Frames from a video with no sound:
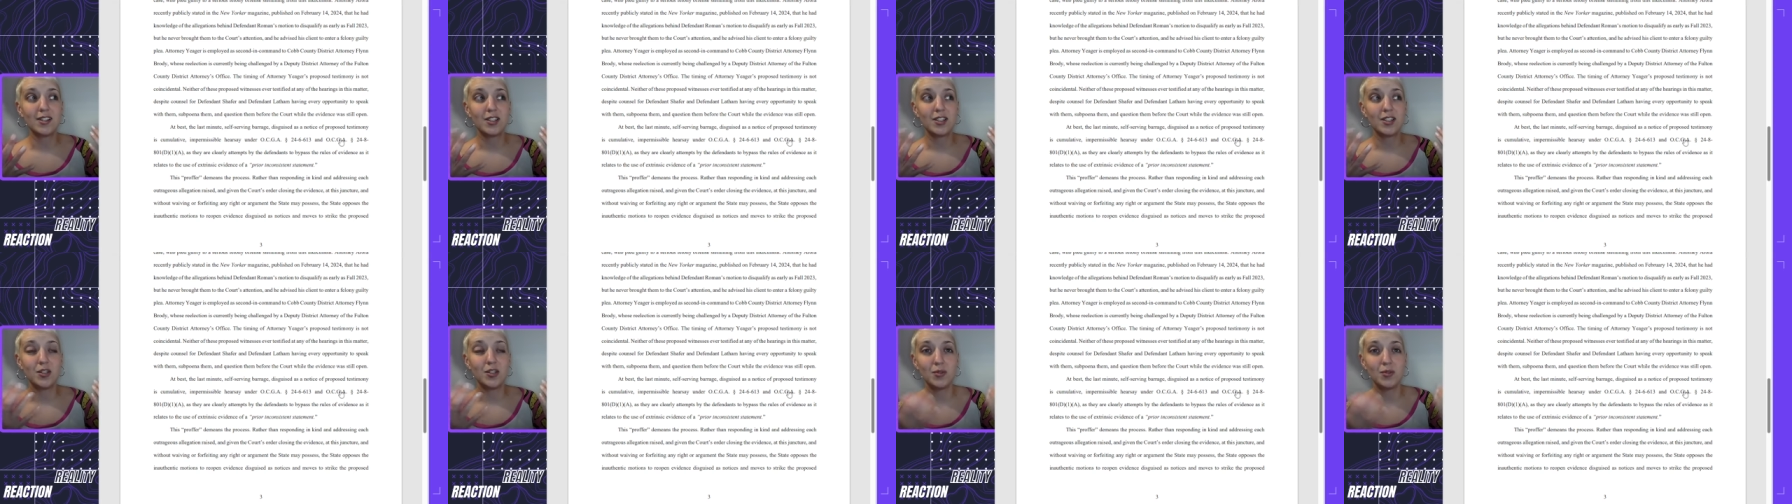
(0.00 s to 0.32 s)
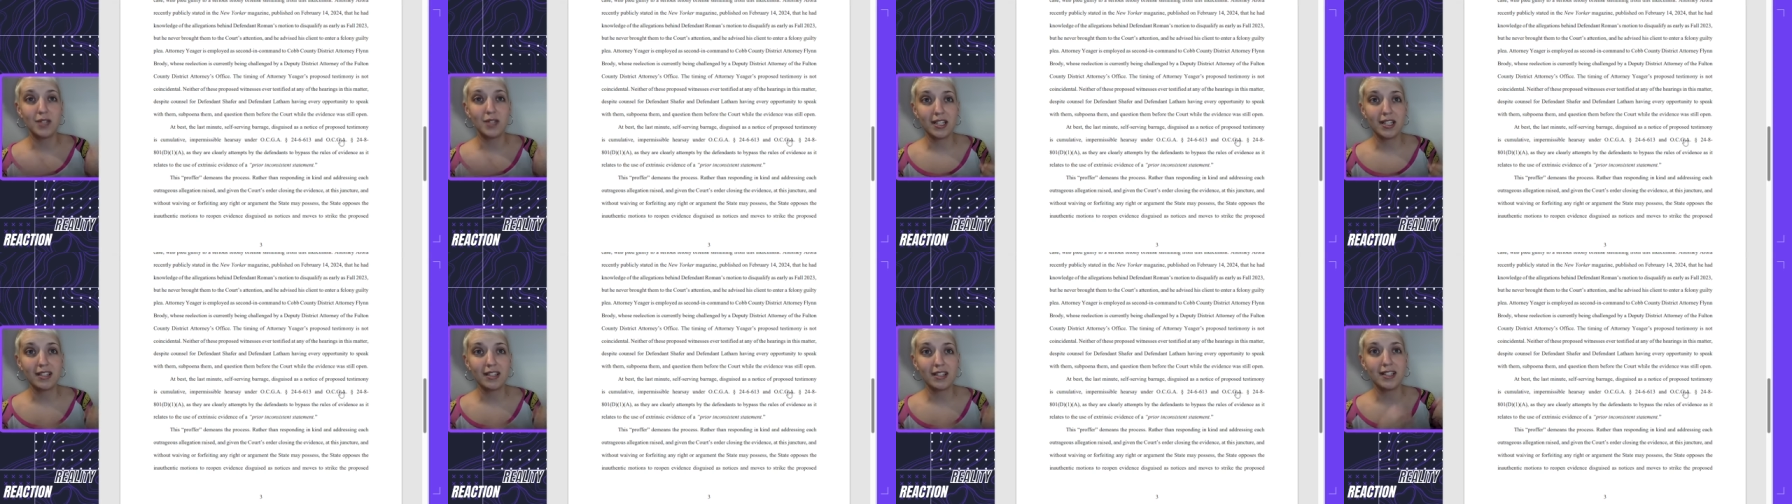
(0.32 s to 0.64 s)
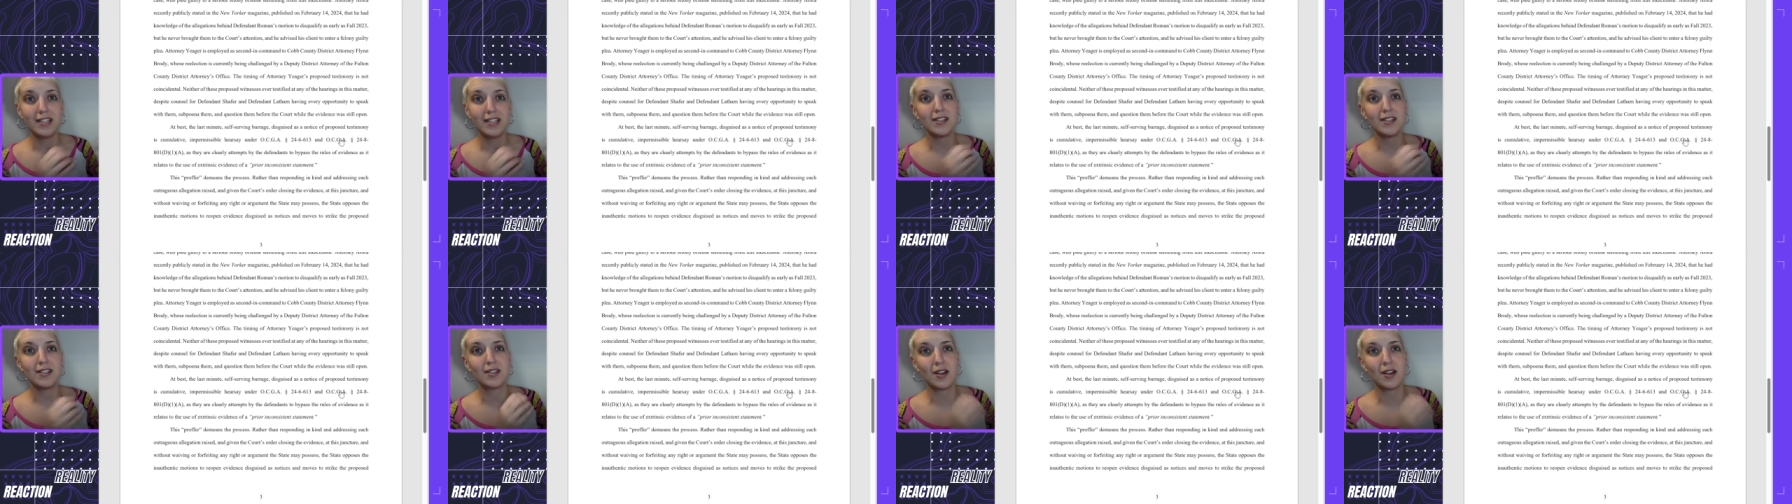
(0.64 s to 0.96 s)

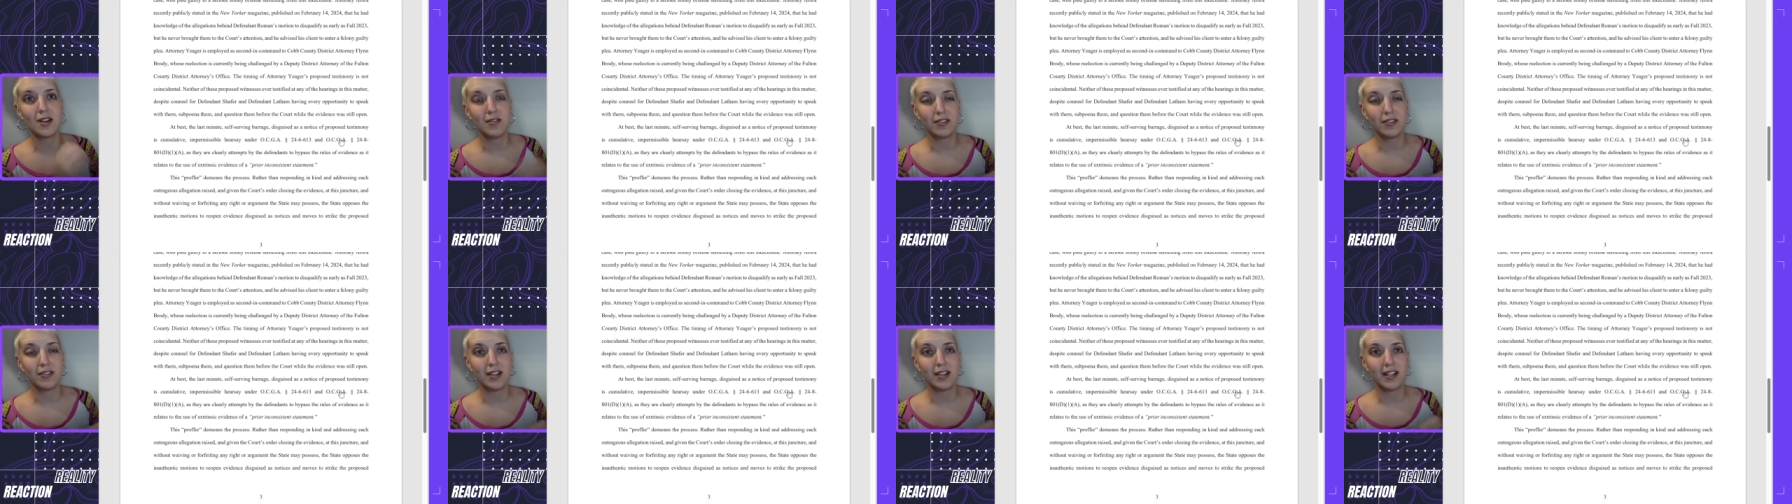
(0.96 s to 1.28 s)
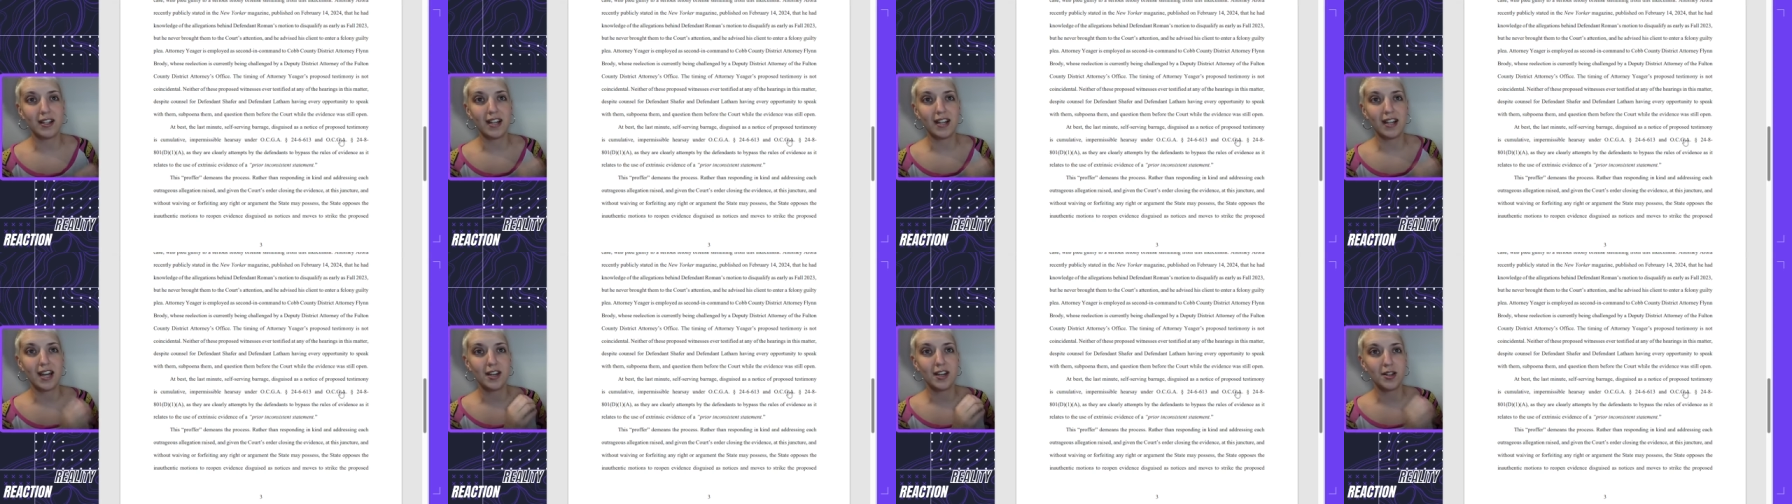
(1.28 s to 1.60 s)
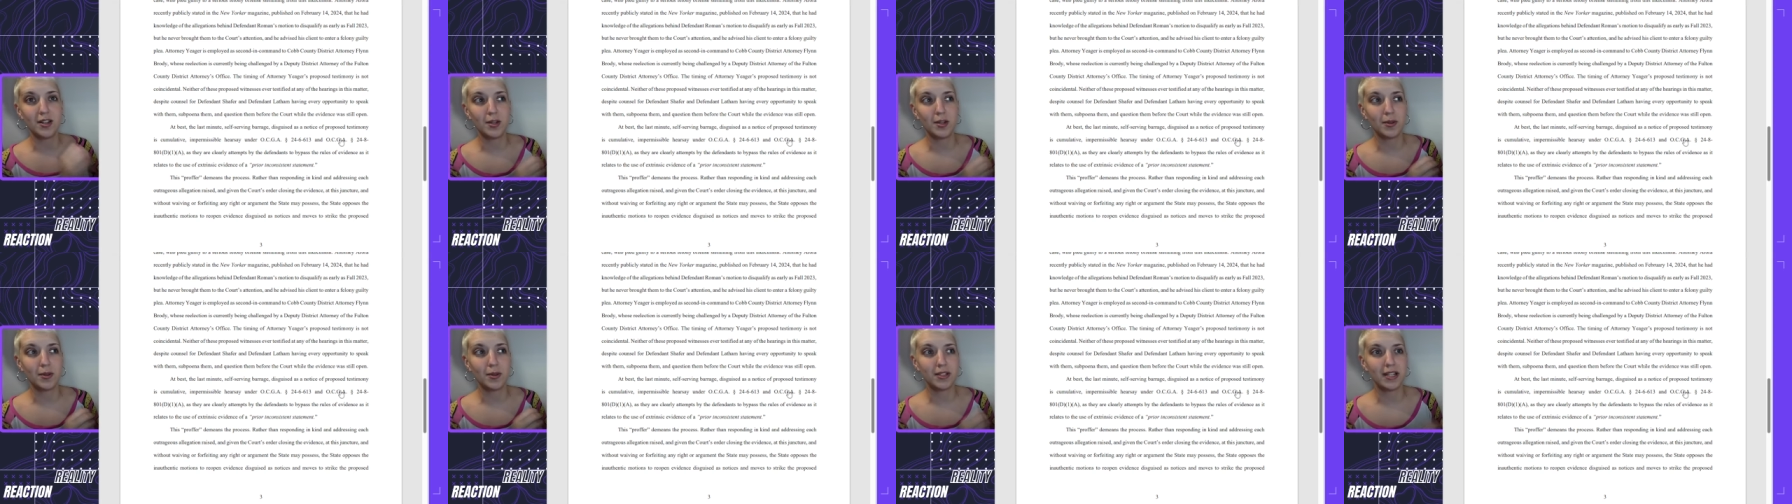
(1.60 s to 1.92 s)
uniquely discover it at a
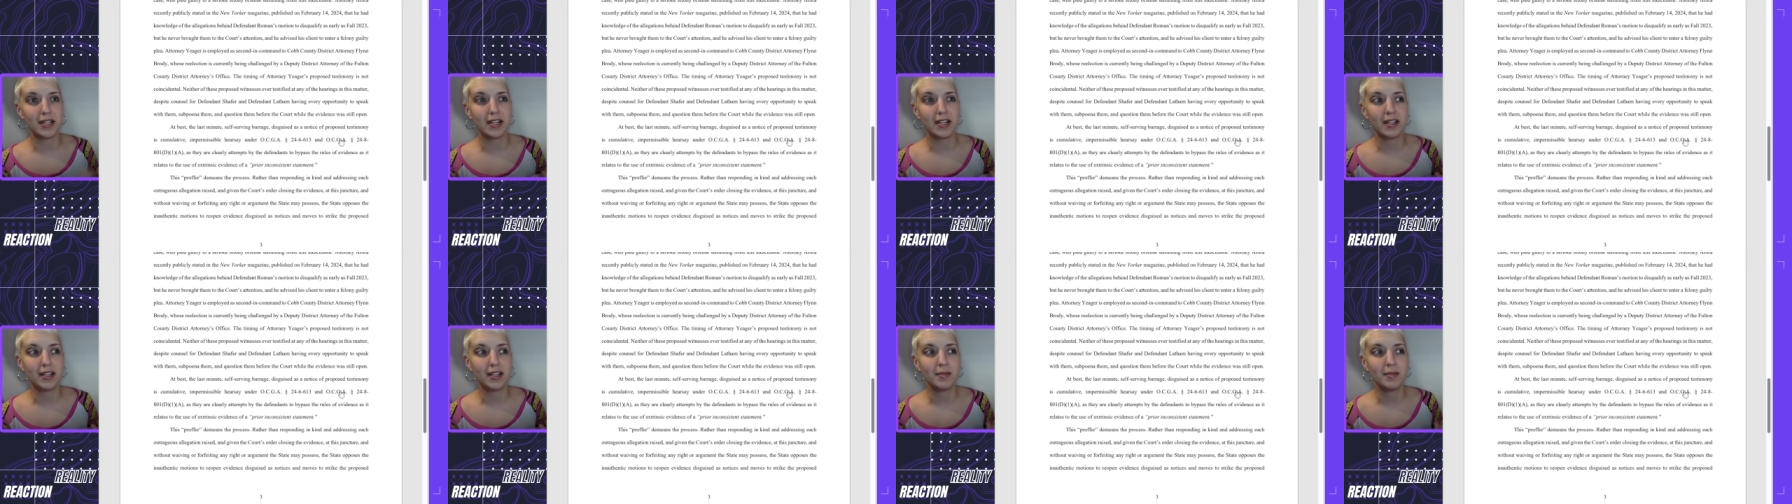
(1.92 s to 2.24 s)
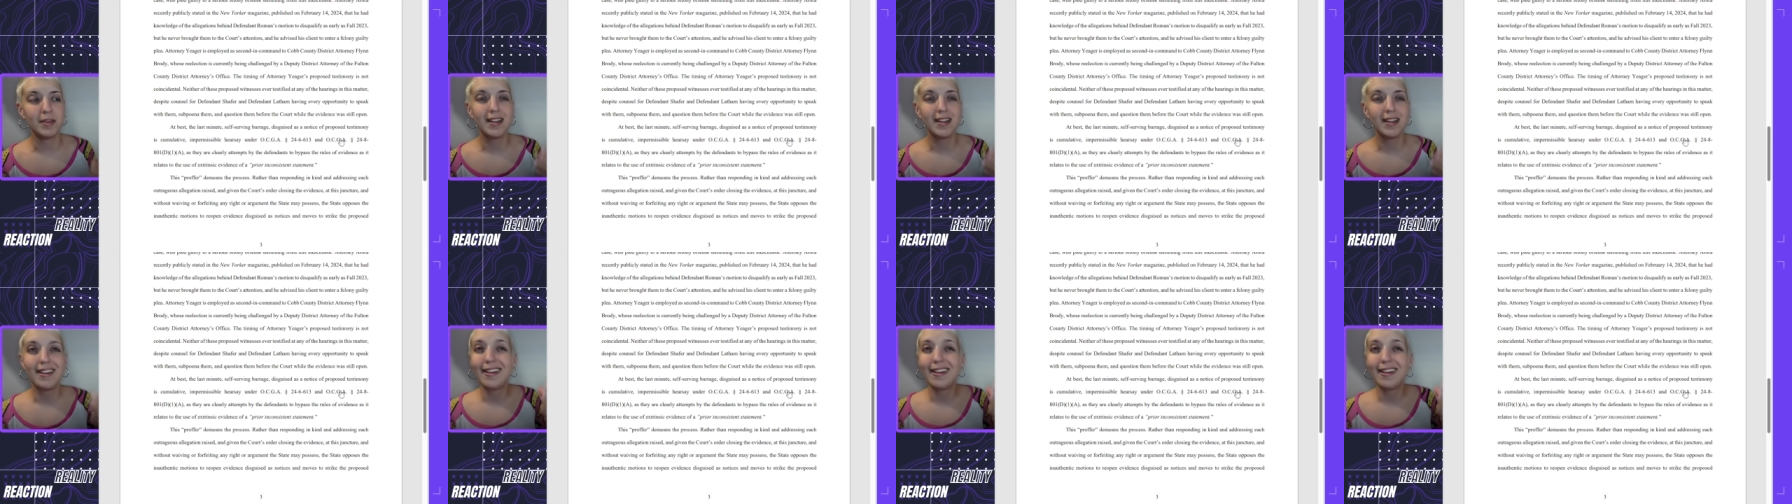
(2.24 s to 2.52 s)
newer time,